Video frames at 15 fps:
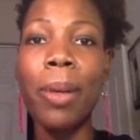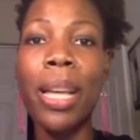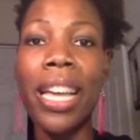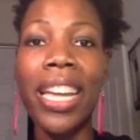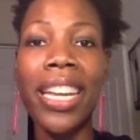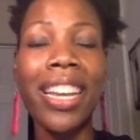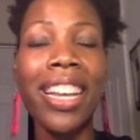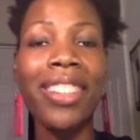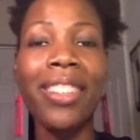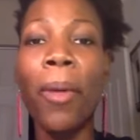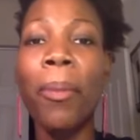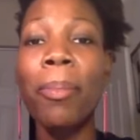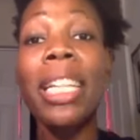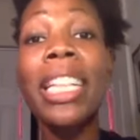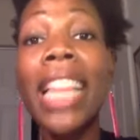but
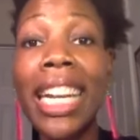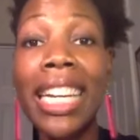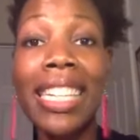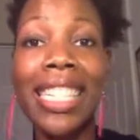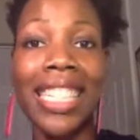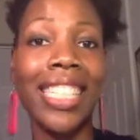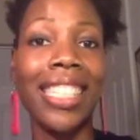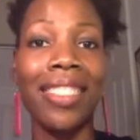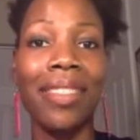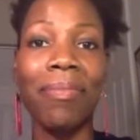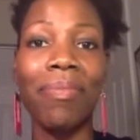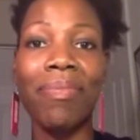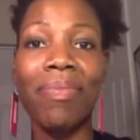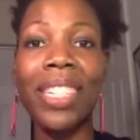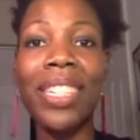don't be lazy.
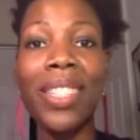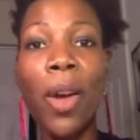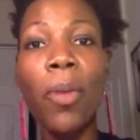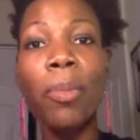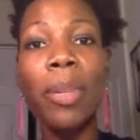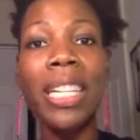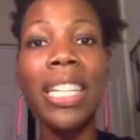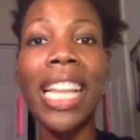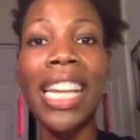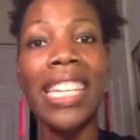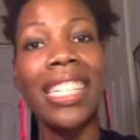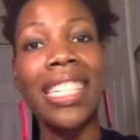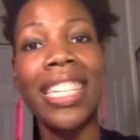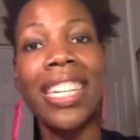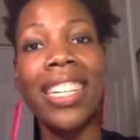Don't be
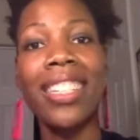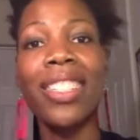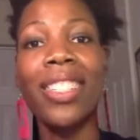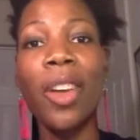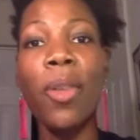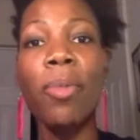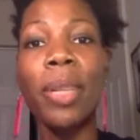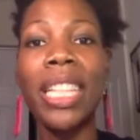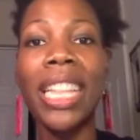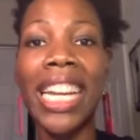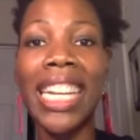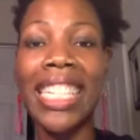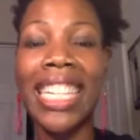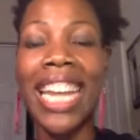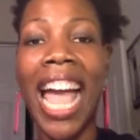lazy. Don't be
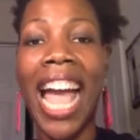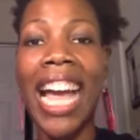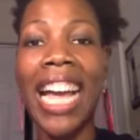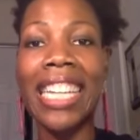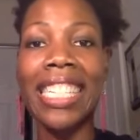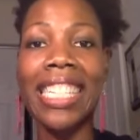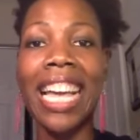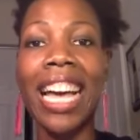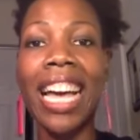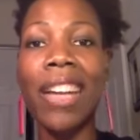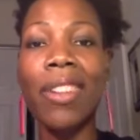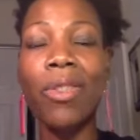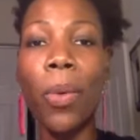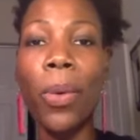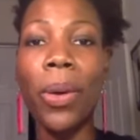lazy. Ask
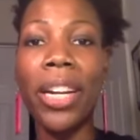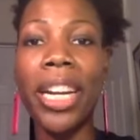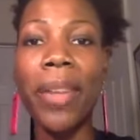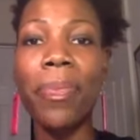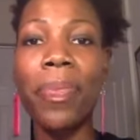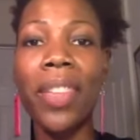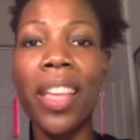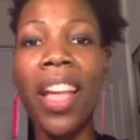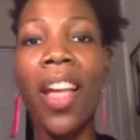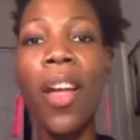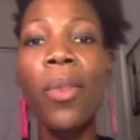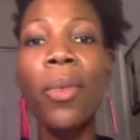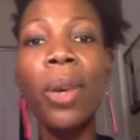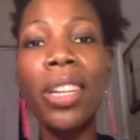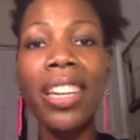God for it.
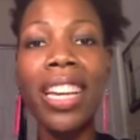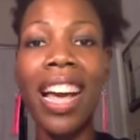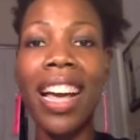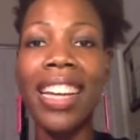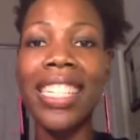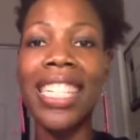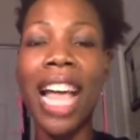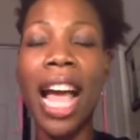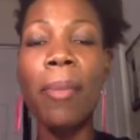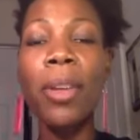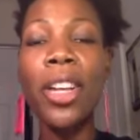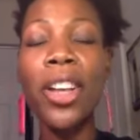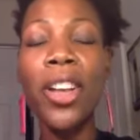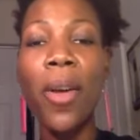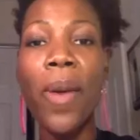Well, you guys,
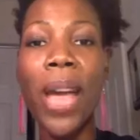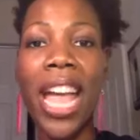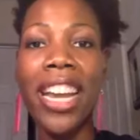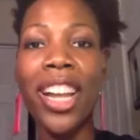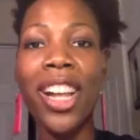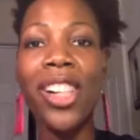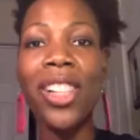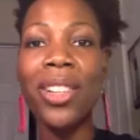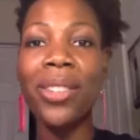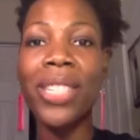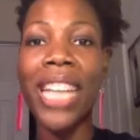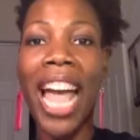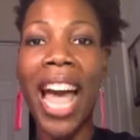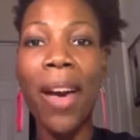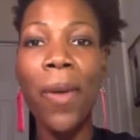I'm going to go ahead and
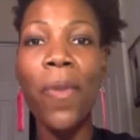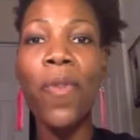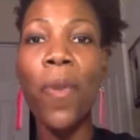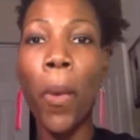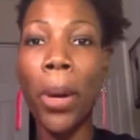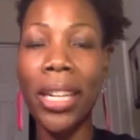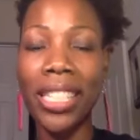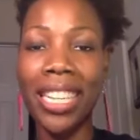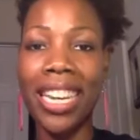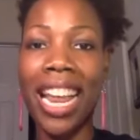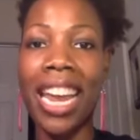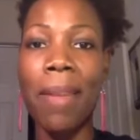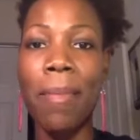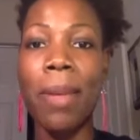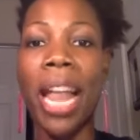close out for
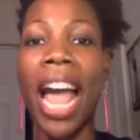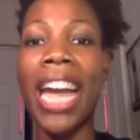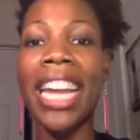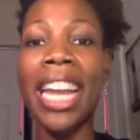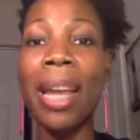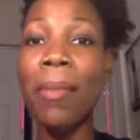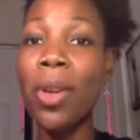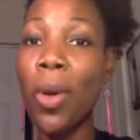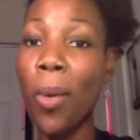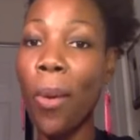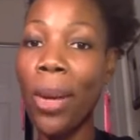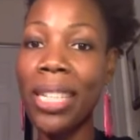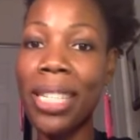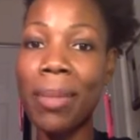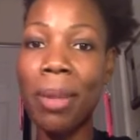tonight, but I am
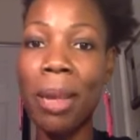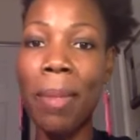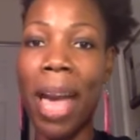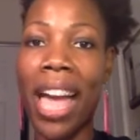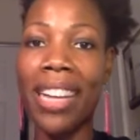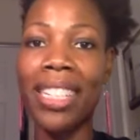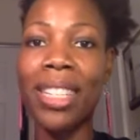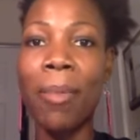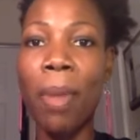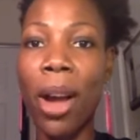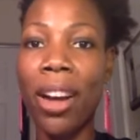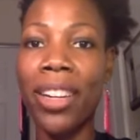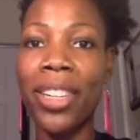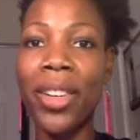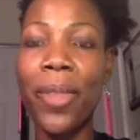going to be back
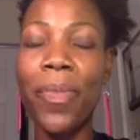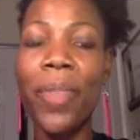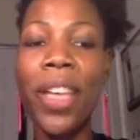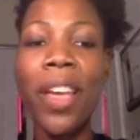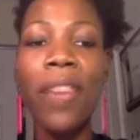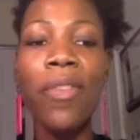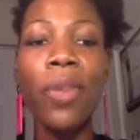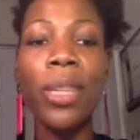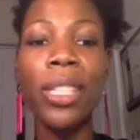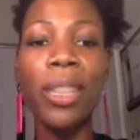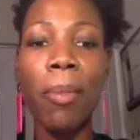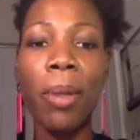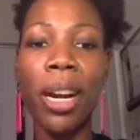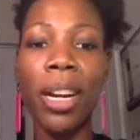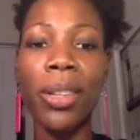tomorrow for
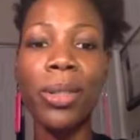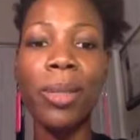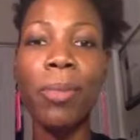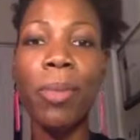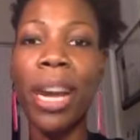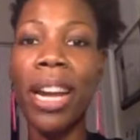tomorrow's